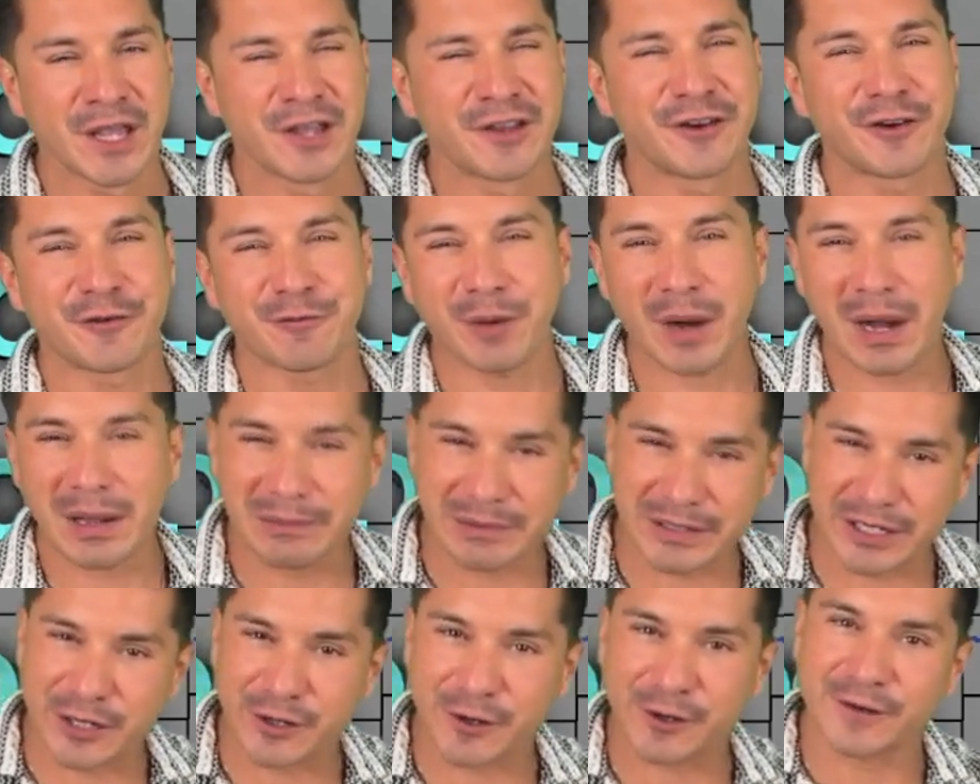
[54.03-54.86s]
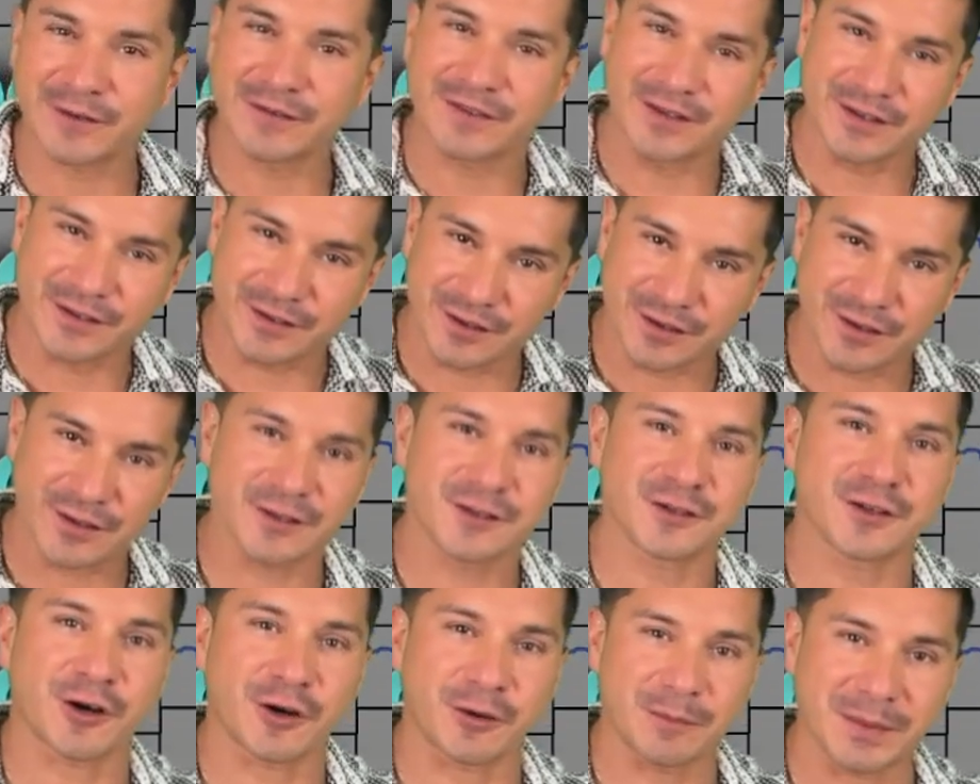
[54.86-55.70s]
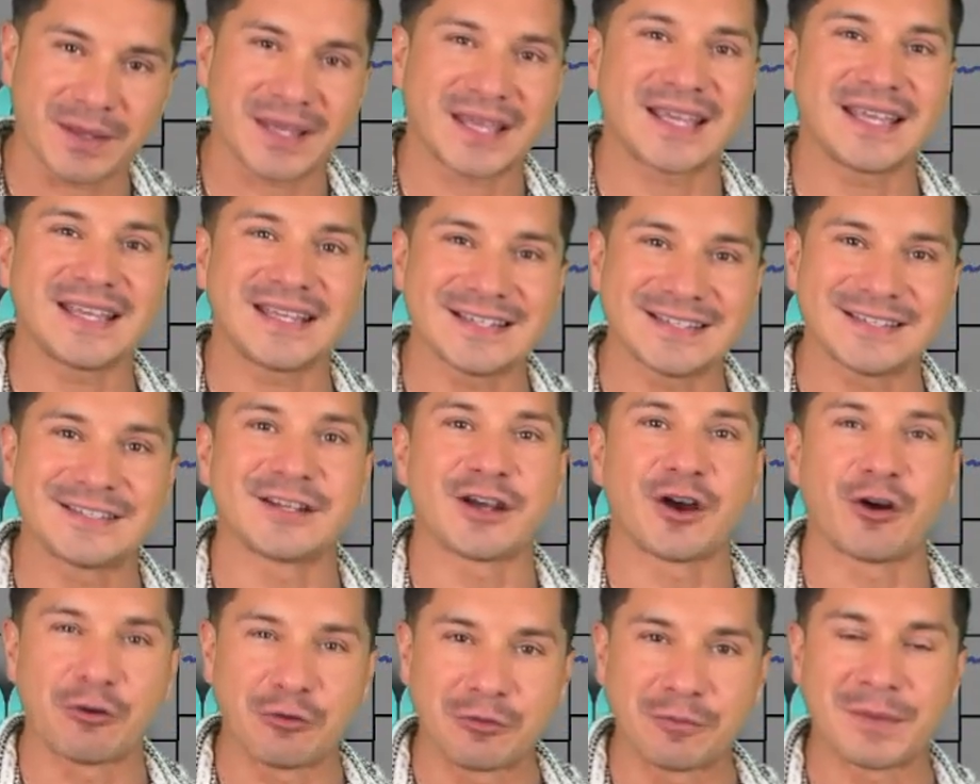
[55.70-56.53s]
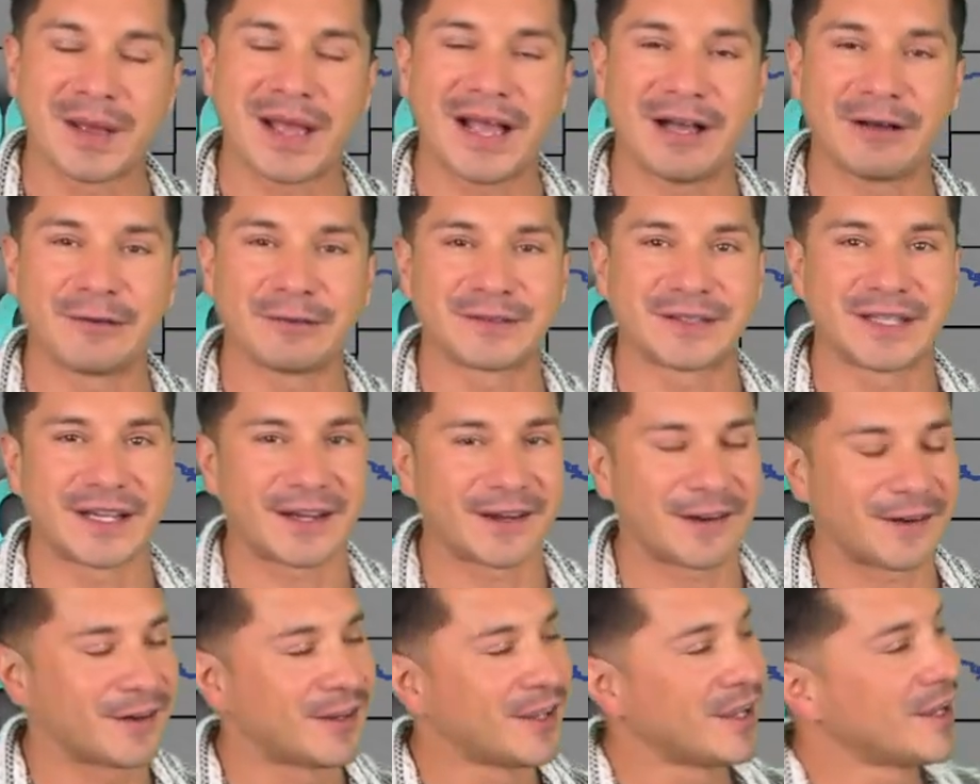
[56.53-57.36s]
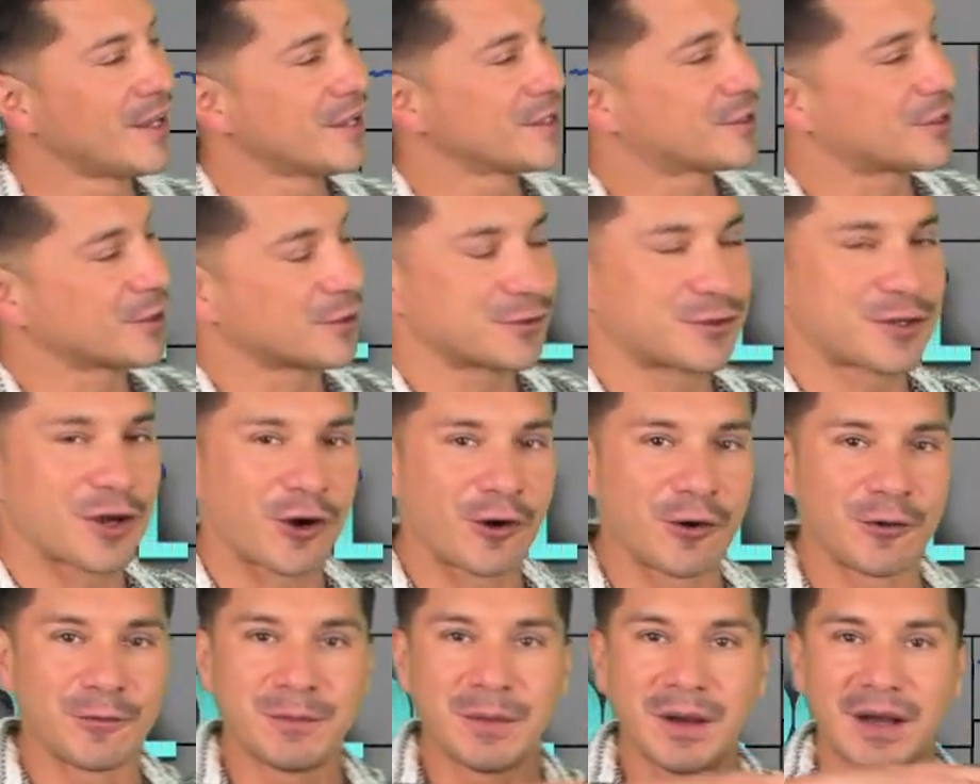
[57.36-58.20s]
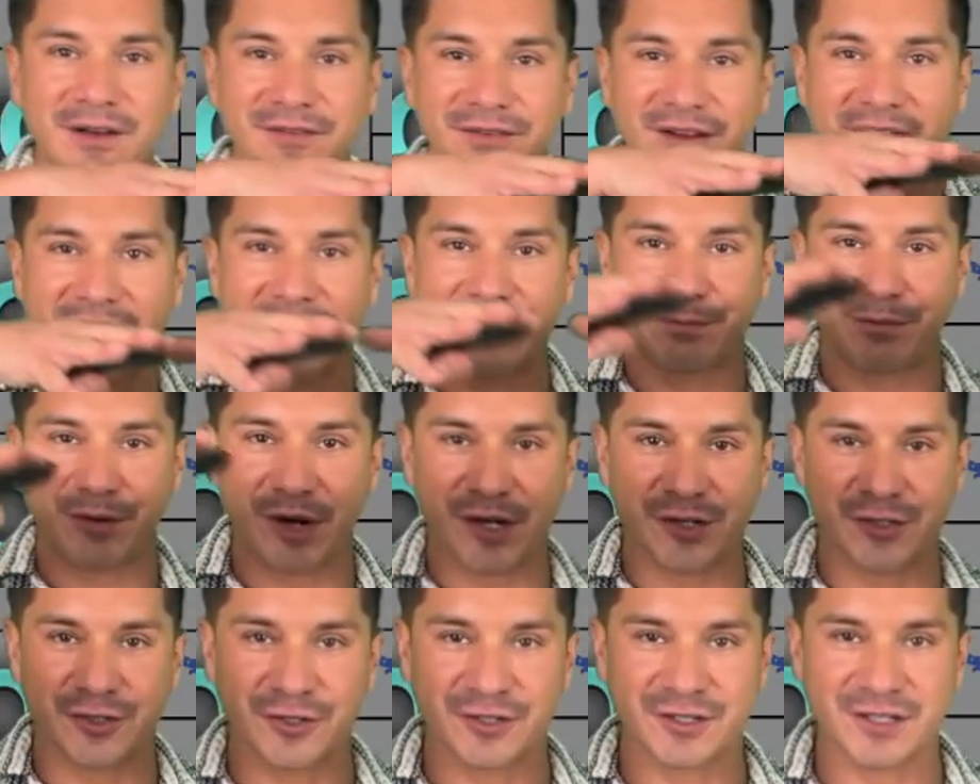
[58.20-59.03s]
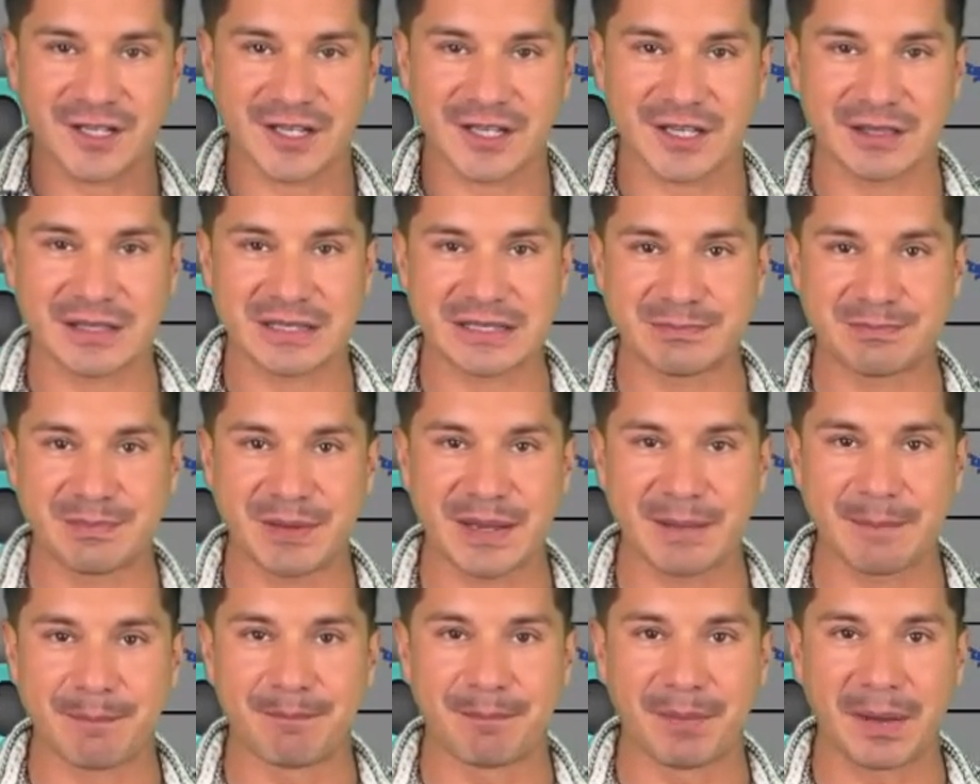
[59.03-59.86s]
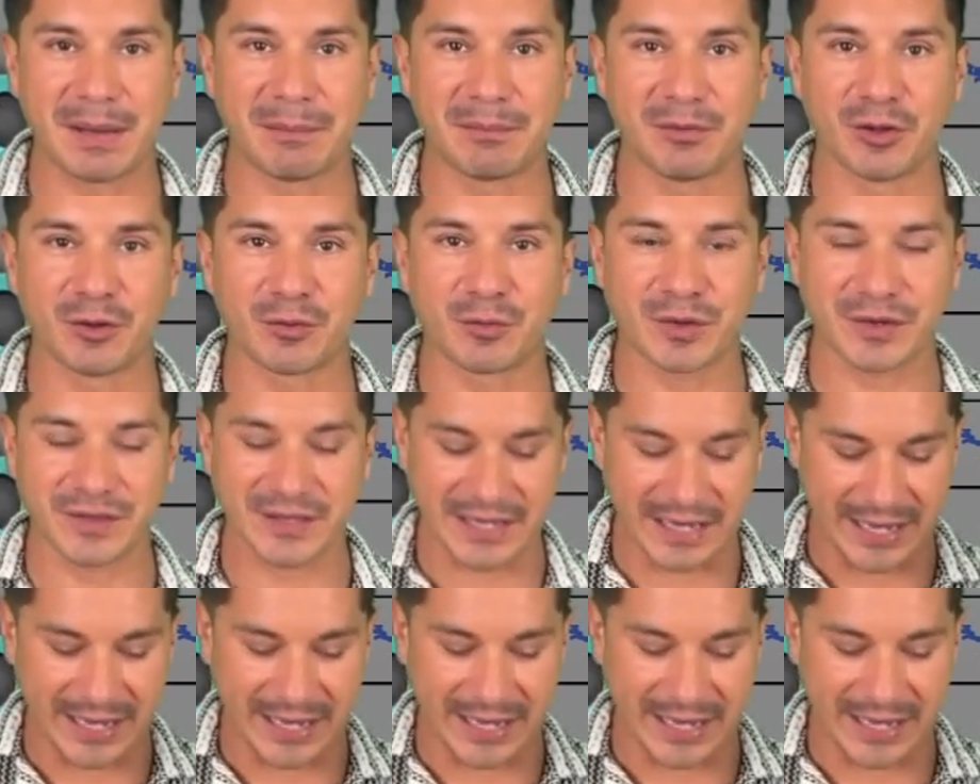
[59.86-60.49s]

You've probably heard the term heat dome out there. So dome of high pressure is like this big bubble where the